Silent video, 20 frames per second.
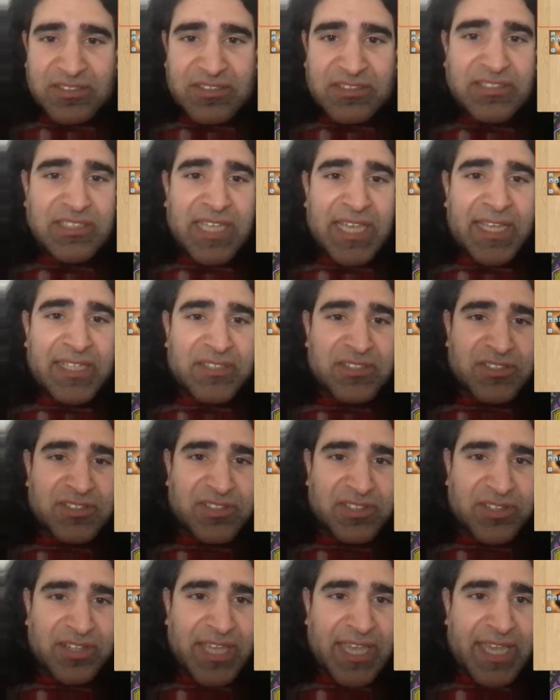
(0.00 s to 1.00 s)
then
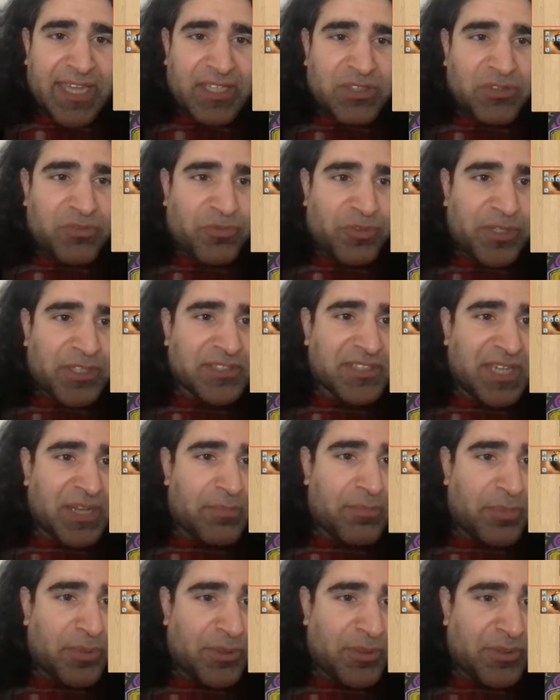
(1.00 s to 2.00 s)
select, for
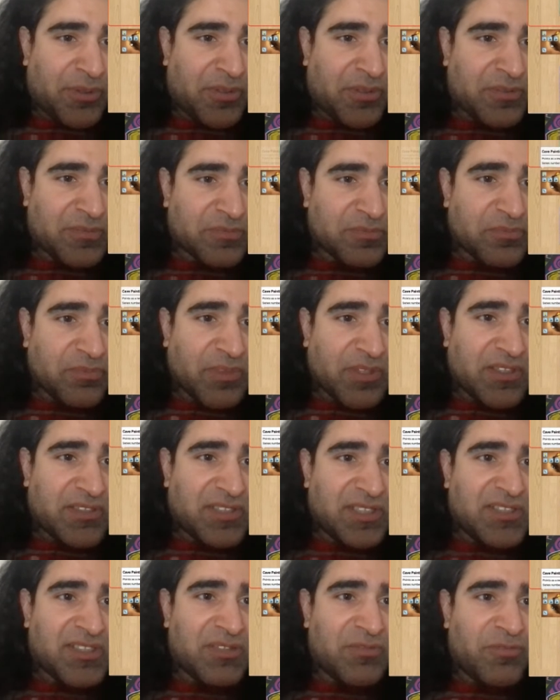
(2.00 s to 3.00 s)
example,
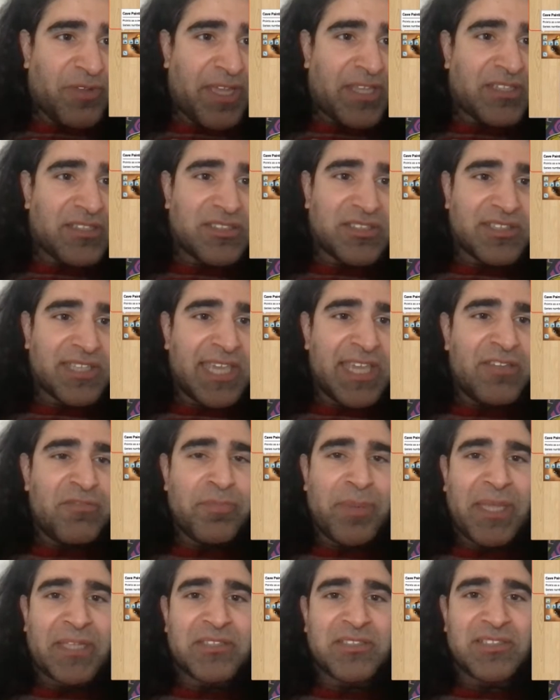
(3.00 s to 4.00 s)
disinvent the cave
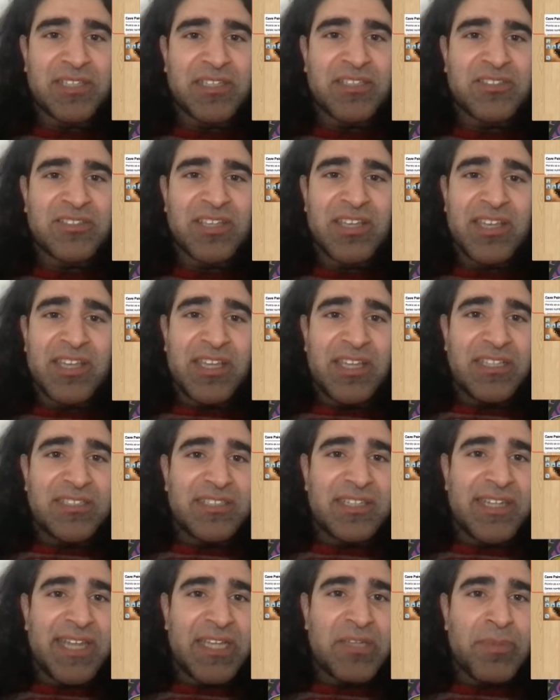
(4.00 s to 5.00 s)
paintings,
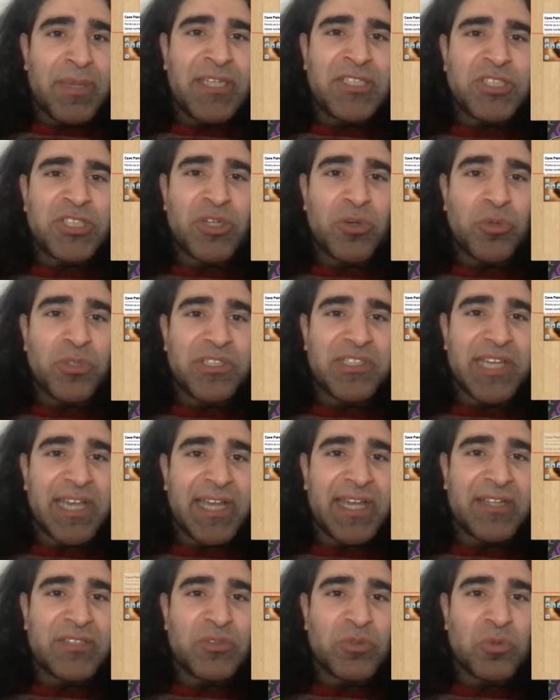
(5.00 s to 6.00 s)
then Hypatia would
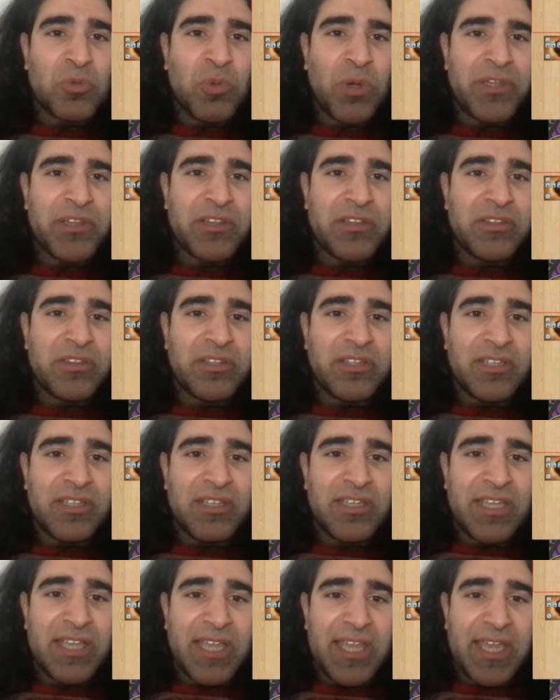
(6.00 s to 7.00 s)
add one.
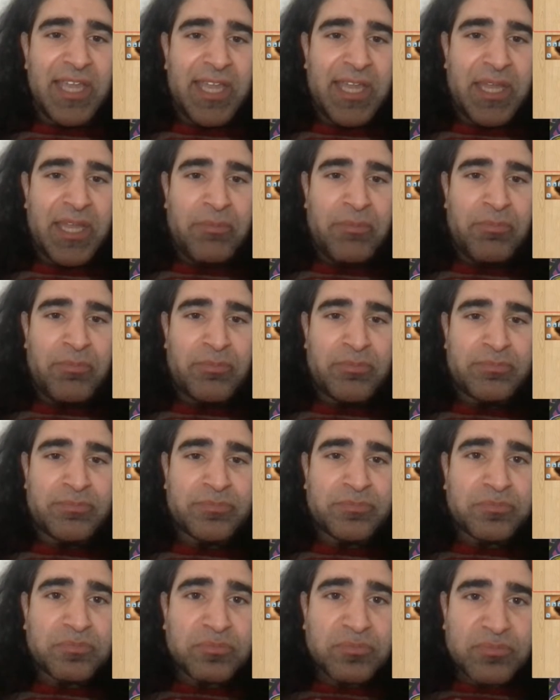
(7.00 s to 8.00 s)

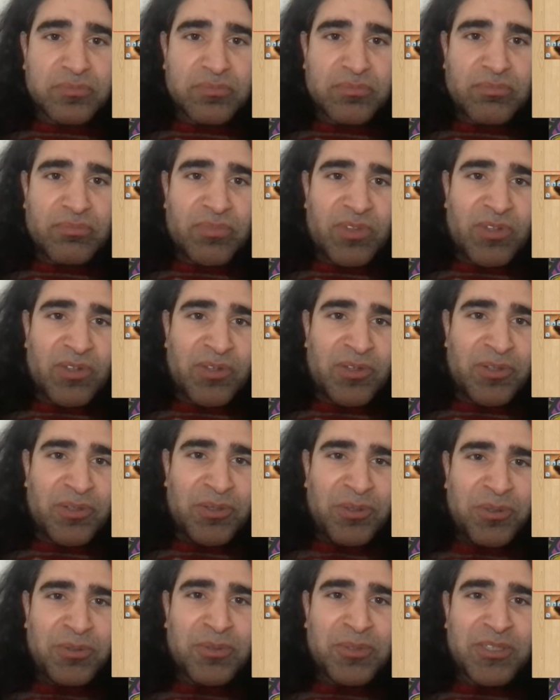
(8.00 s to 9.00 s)

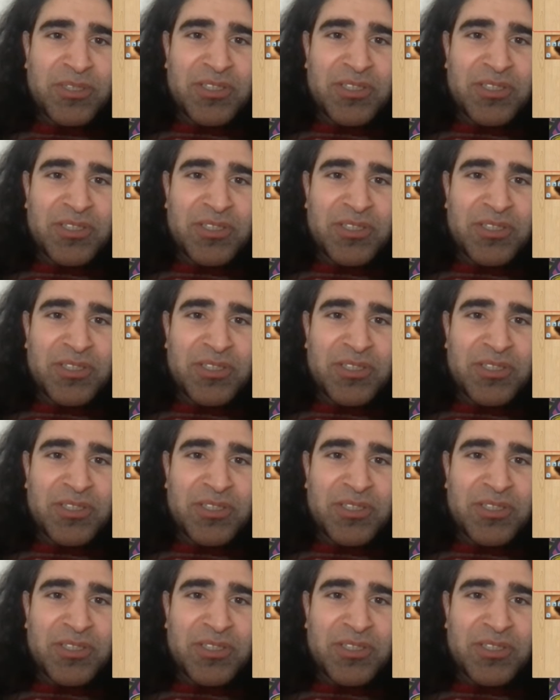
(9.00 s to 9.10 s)
Oh,